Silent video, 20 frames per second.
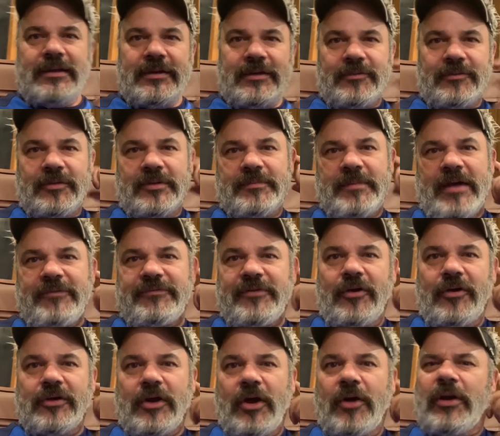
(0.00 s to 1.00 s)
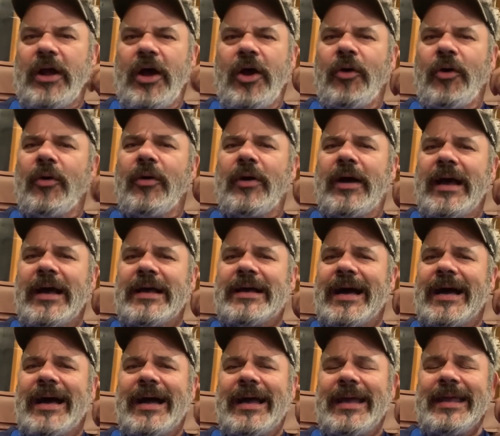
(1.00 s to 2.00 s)
with my phone going,
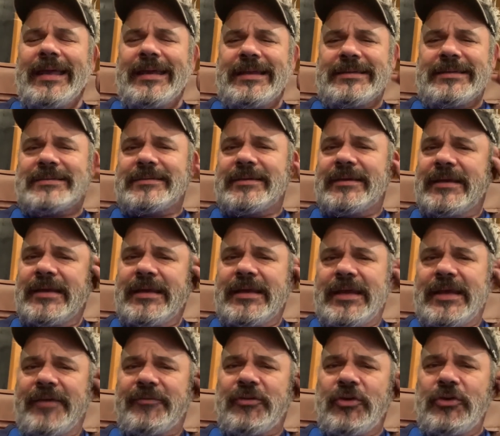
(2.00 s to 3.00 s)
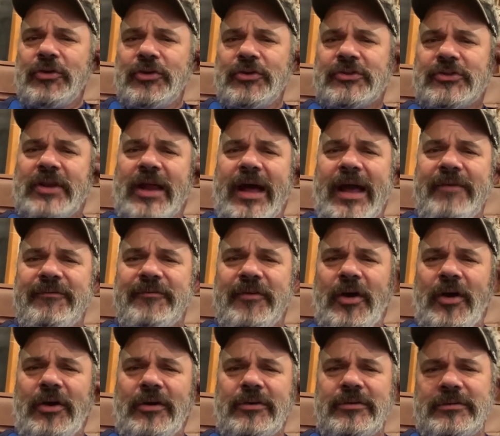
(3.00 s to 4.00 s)
a hint, if you use an
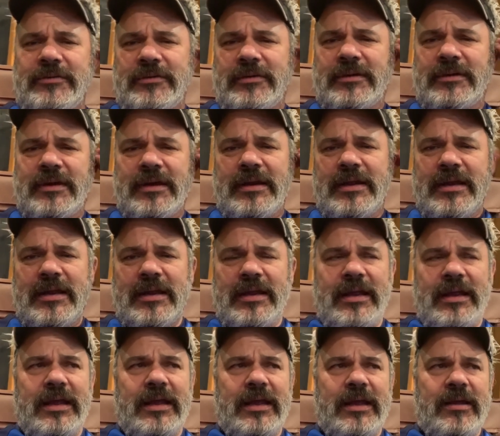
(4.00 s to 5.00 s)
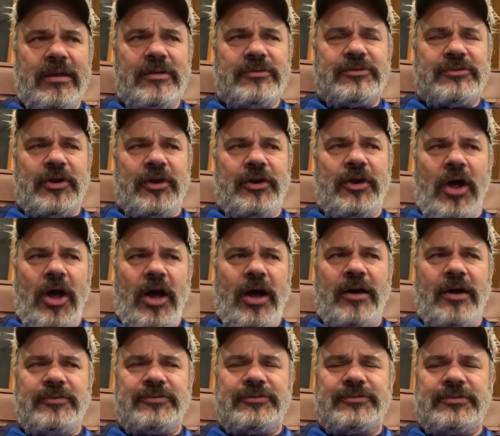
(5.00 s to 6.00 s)
iPhone, turn
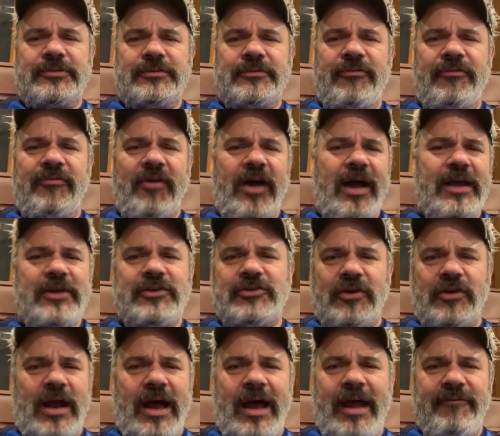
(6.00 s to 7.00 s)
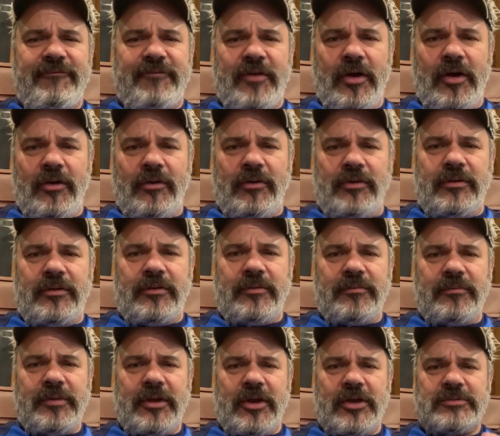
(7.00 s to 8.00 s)
off Find Your iPhone,
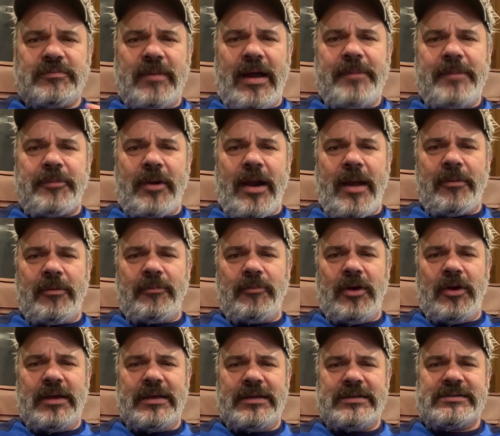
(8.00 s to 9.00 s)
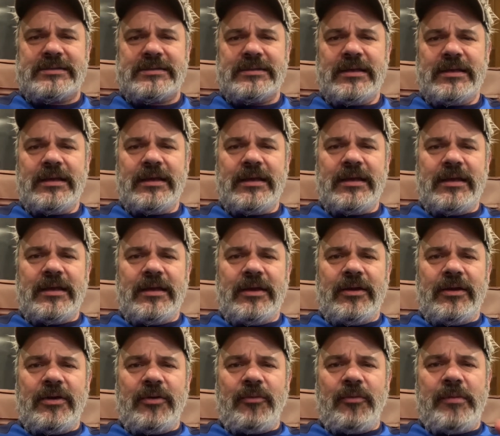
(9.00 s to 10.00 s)
because my problem was
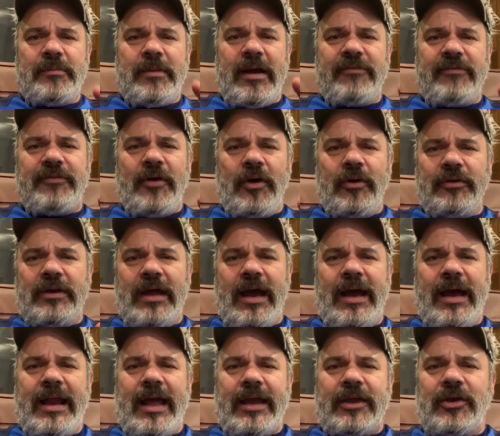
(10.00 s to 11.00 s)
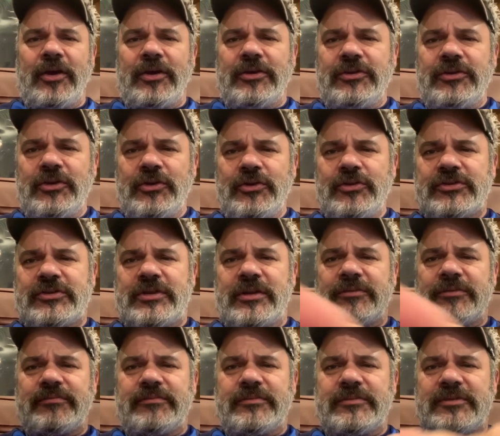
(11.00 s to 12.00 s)
when my phone died, I couldn't use the
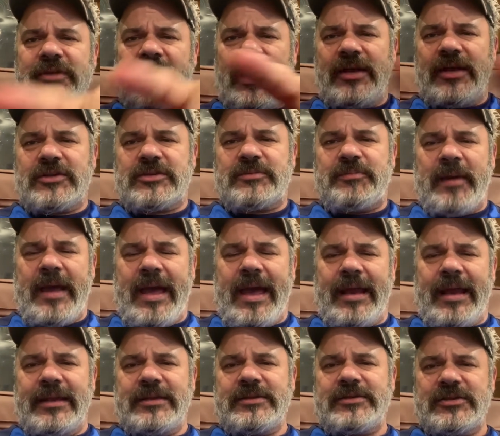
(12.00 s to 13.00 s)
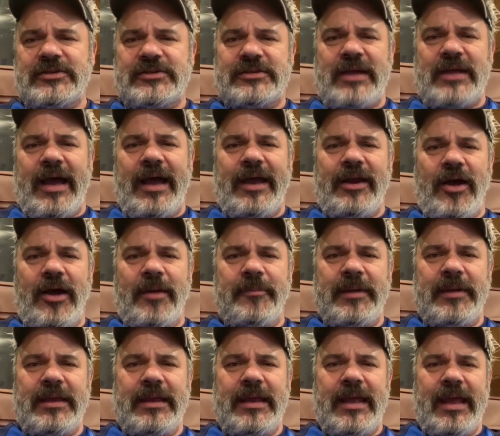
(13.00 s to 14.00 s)
touchpad. It just died on
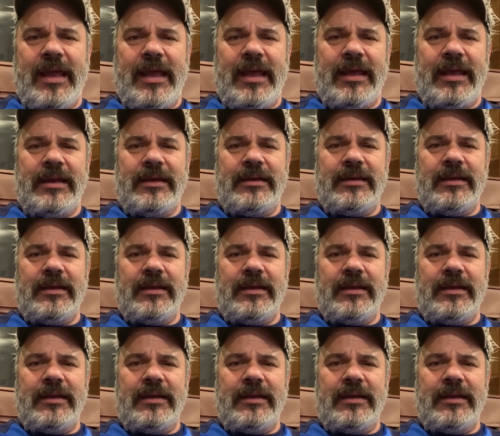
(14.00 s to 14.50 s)
me, and